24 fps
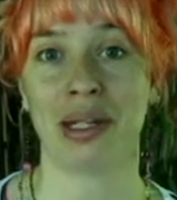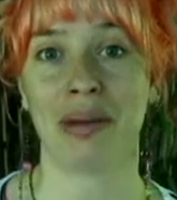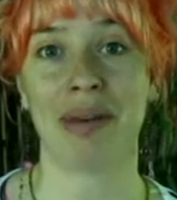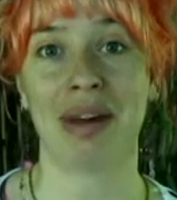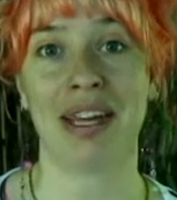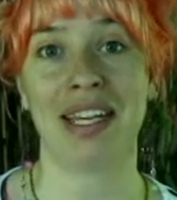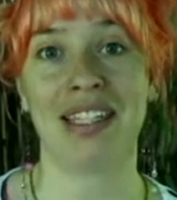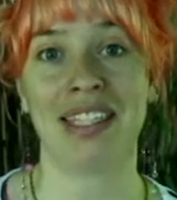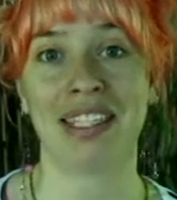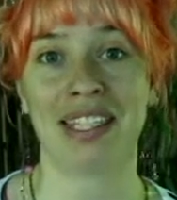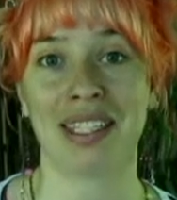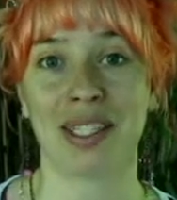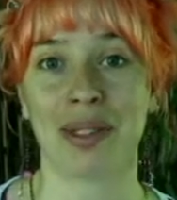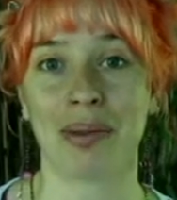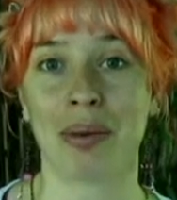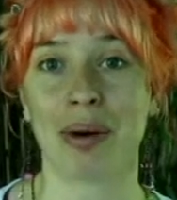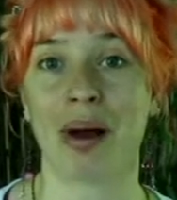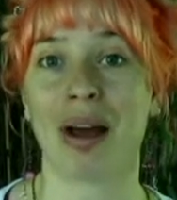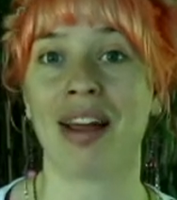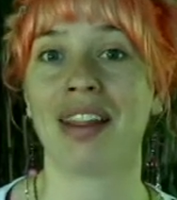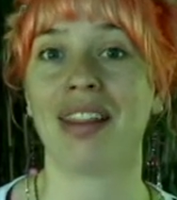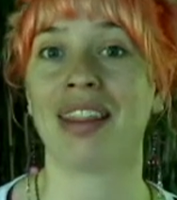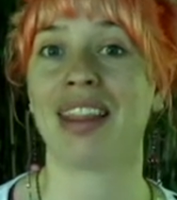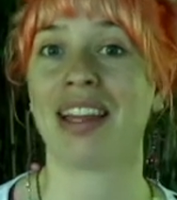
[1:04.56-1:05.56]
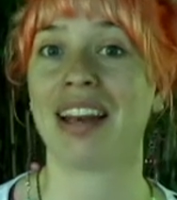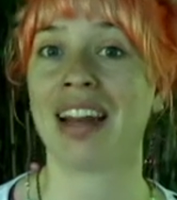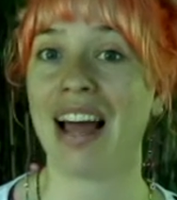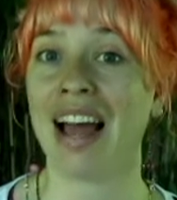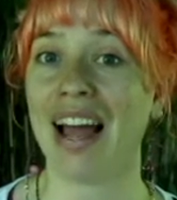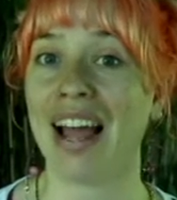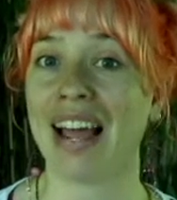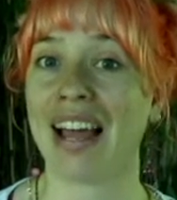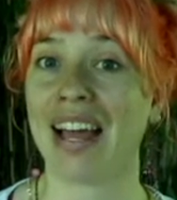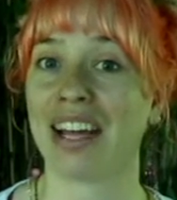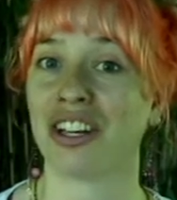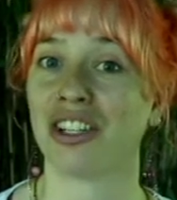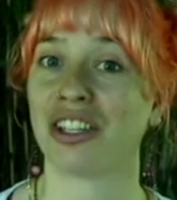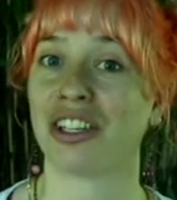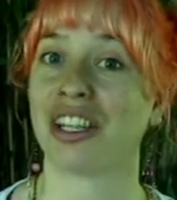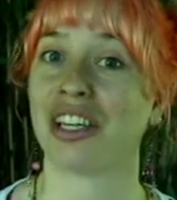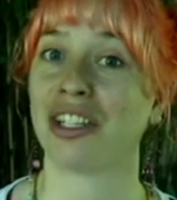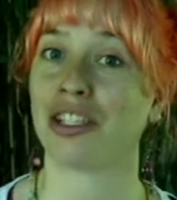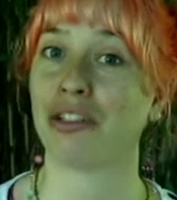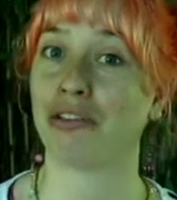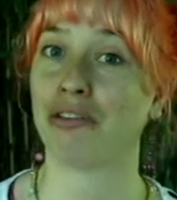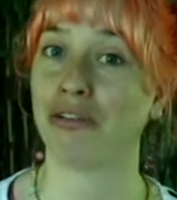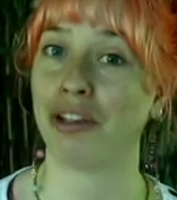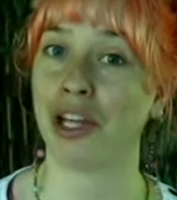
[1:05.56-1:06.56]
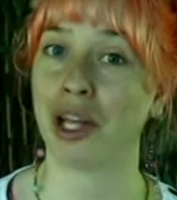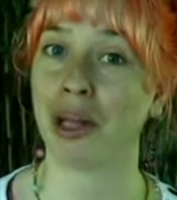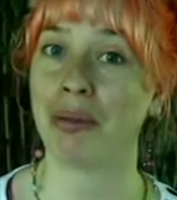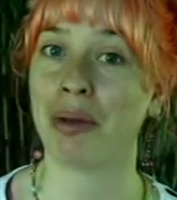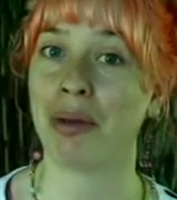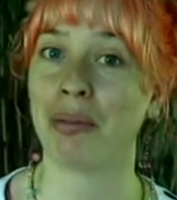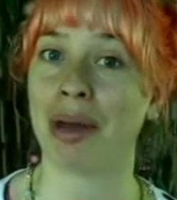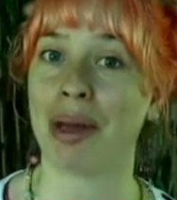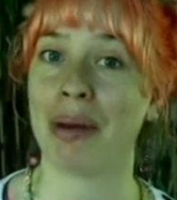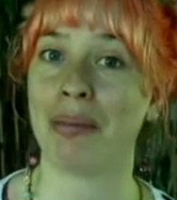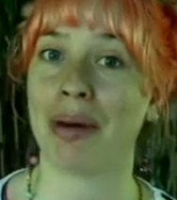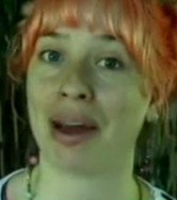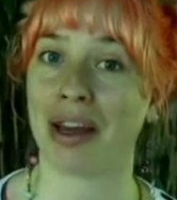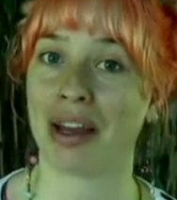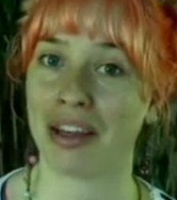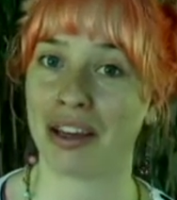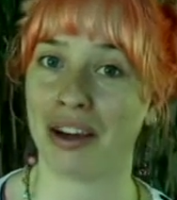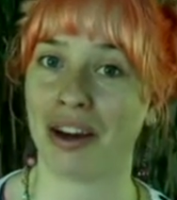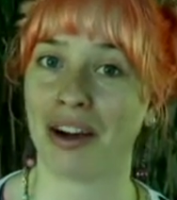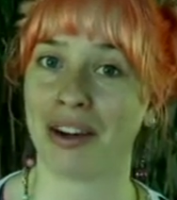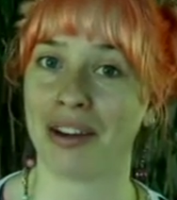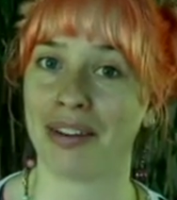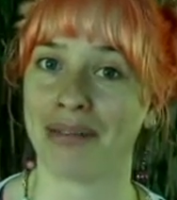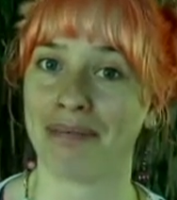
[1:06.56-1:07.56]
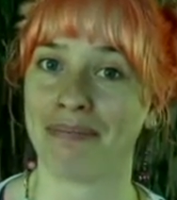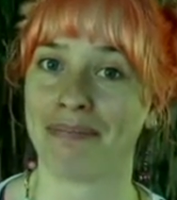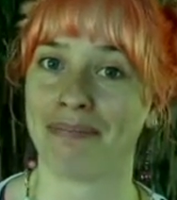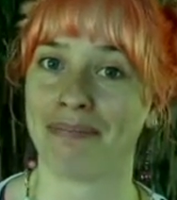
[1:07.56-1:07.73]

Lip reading: at my sit spot that I actually had to film in my backyard.